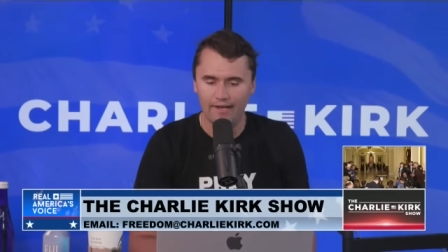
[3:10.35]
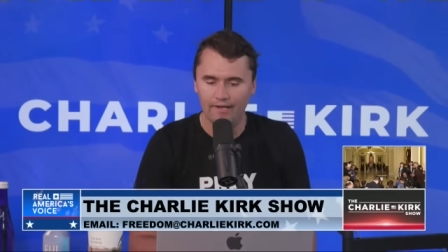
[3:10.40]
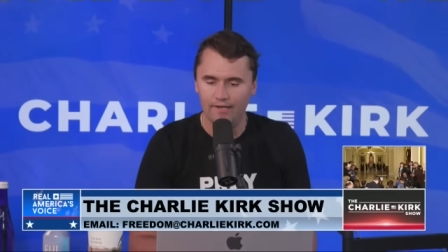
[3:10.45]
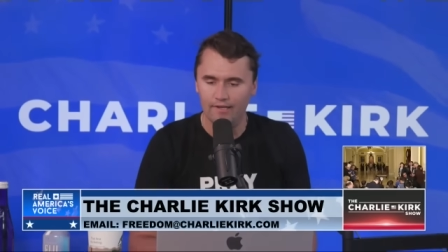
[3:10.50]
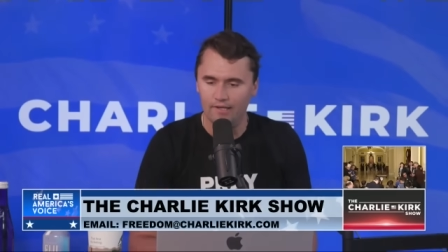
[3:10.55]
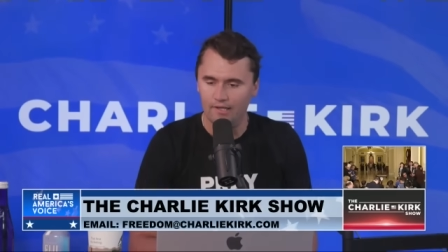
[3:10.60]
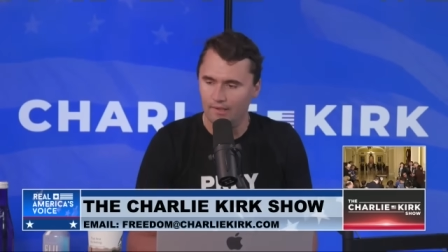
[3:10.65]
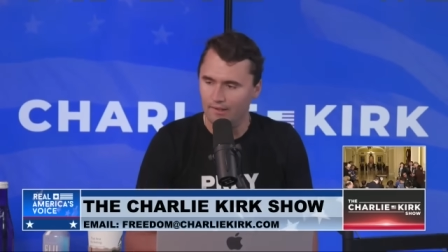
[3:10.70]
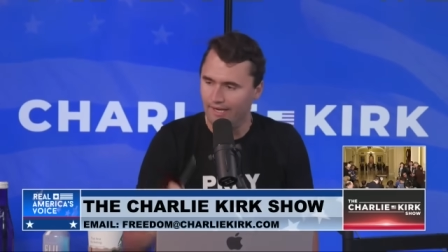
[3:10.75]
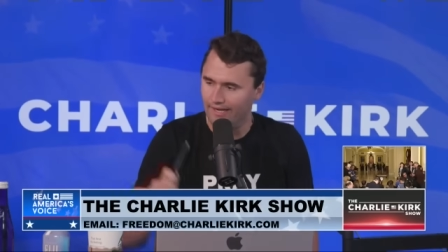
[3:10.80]

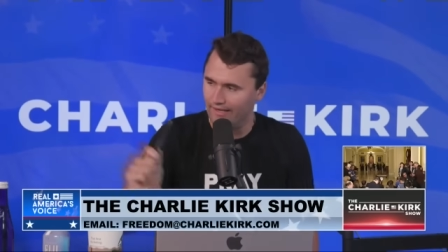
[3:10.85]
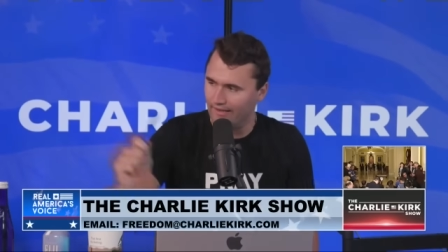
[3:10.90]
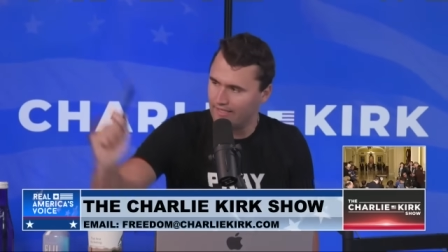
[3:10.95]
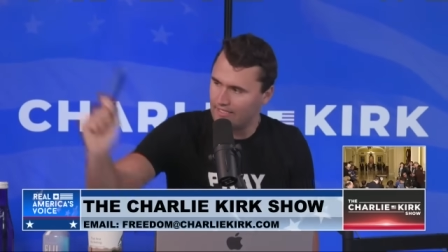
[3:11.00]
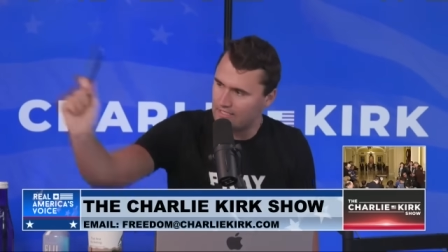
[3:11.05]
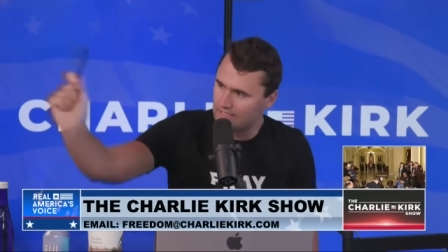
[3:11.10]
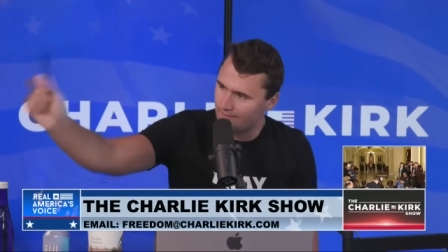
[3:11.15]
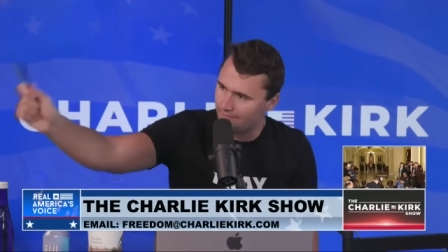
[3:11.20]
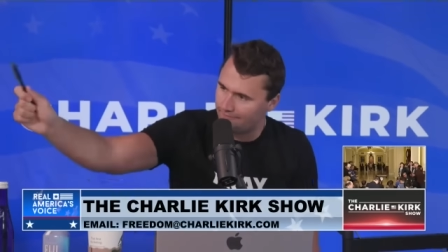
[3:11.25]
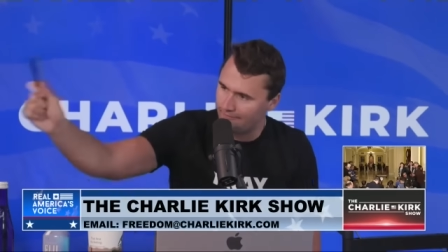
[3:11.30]
We've got
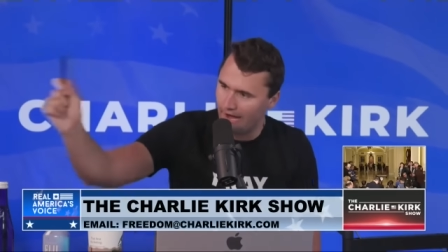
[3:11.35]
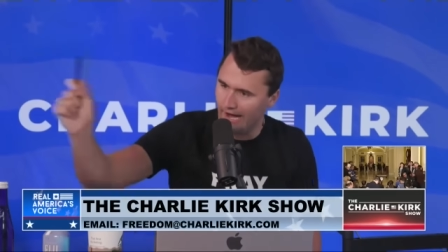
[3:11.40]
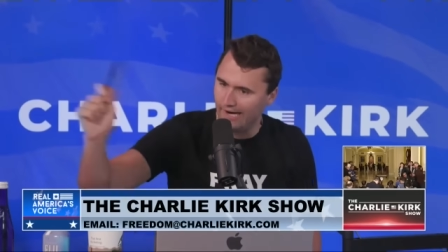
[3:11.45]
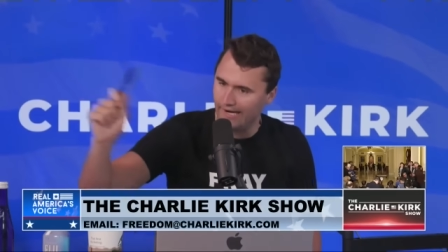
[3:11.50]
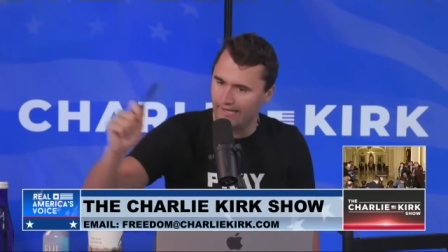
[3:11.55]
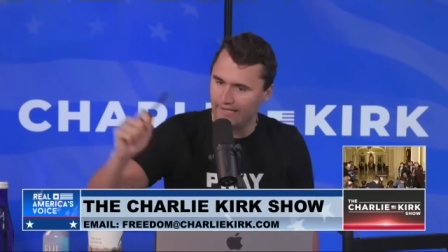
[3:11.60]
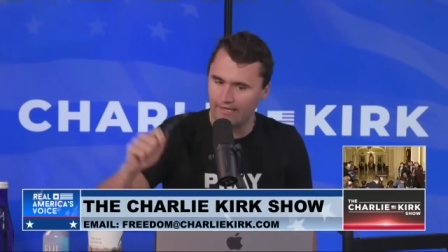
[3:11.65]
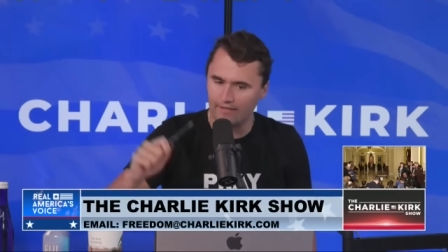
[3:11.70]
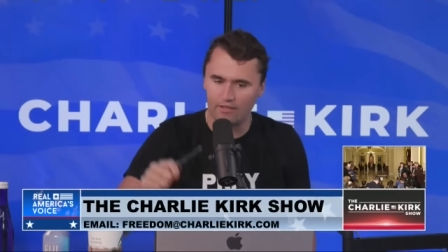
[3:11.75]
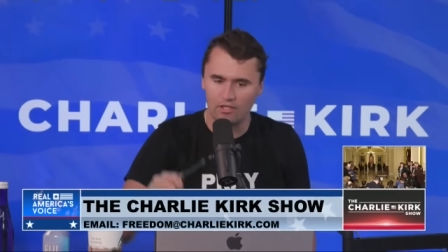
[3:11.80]
Elise
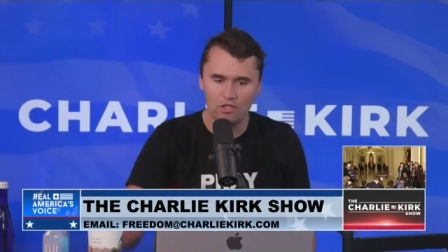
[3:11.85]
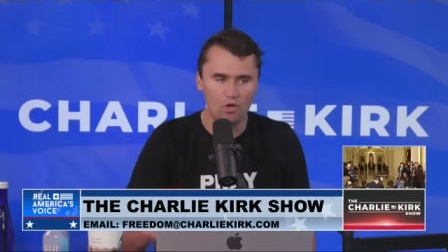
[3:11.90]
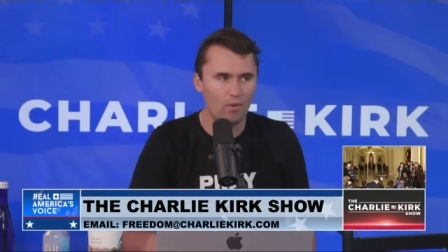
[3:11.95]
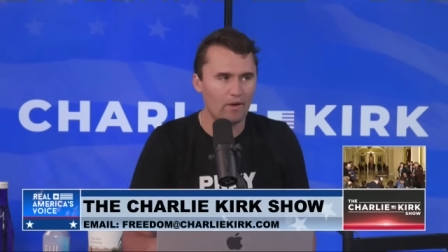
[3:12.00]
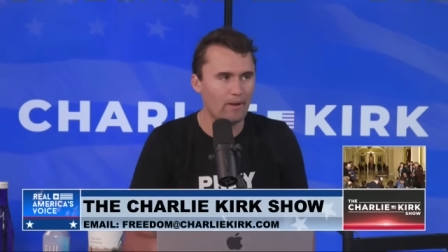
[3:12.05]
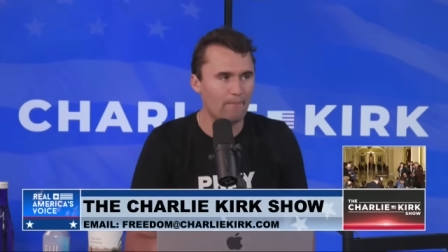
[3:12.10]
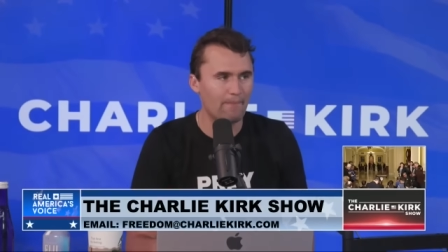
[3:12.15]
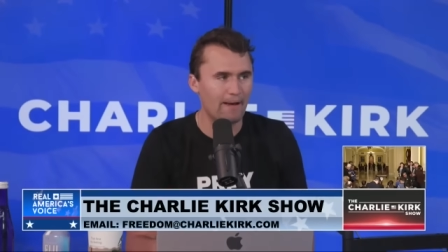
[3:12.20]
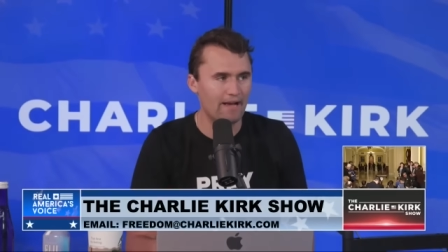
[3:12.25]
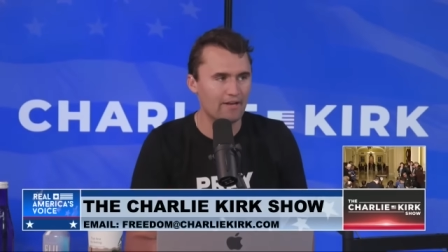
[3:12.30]
Stefanik at the
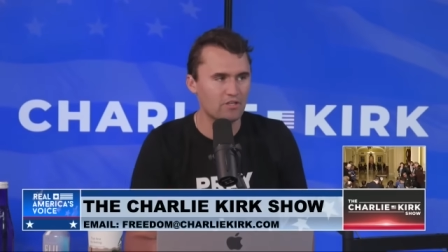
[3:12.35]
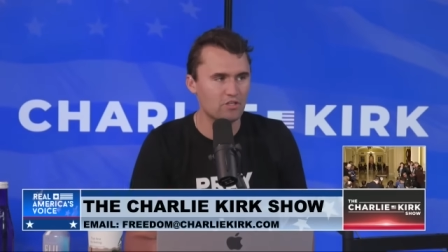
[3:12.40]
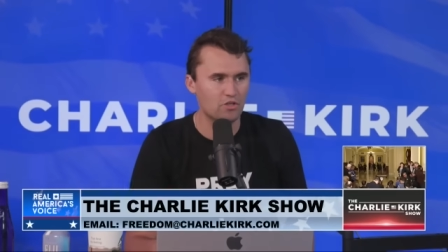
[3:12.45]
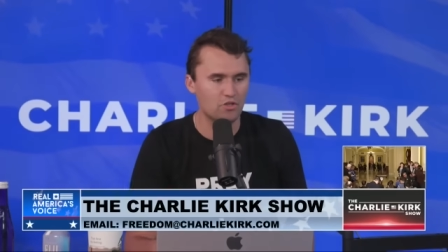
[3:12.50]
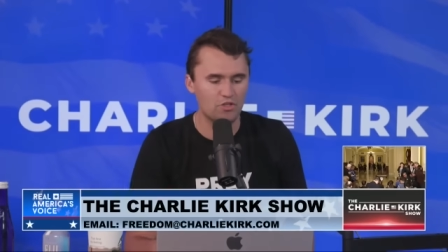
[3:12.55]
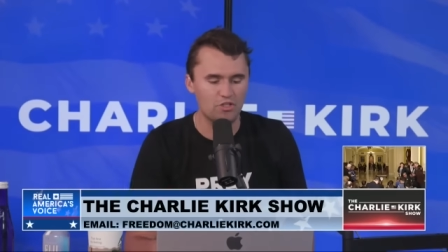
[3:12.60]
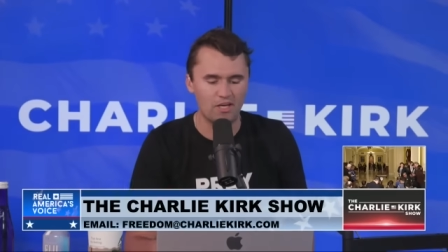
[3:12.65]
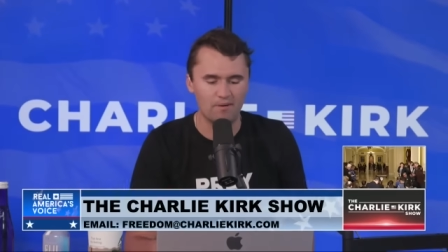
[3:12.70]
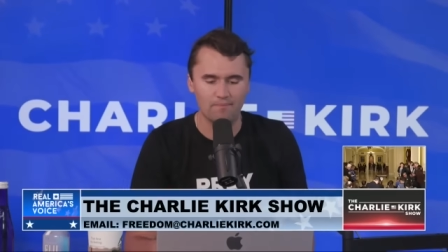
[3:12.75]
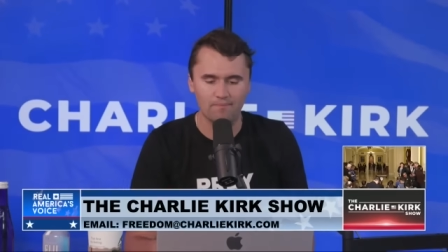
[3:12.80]
UN
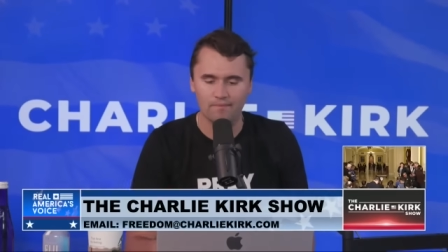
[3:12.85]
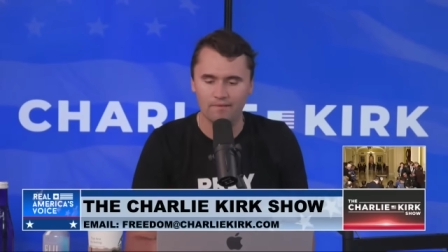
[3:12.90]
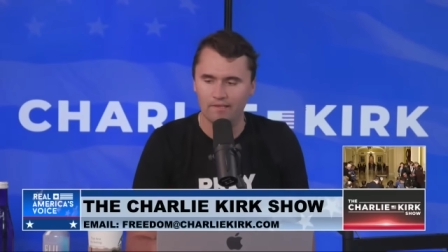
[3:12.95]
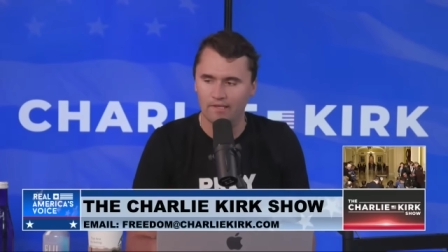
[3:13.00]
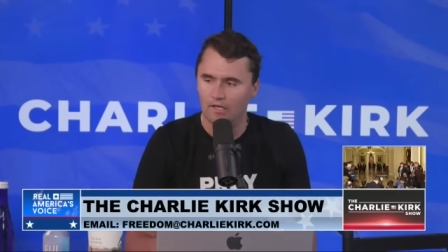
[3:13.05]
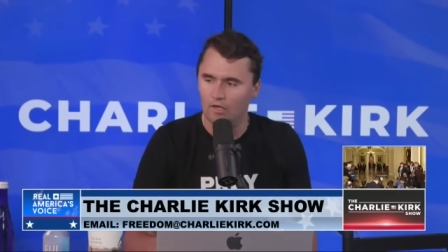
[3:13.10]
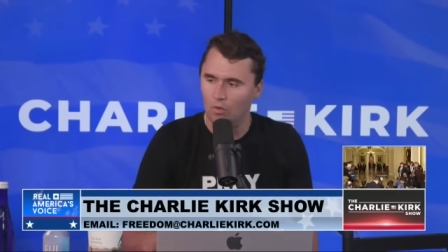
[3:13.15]
ambassadorship.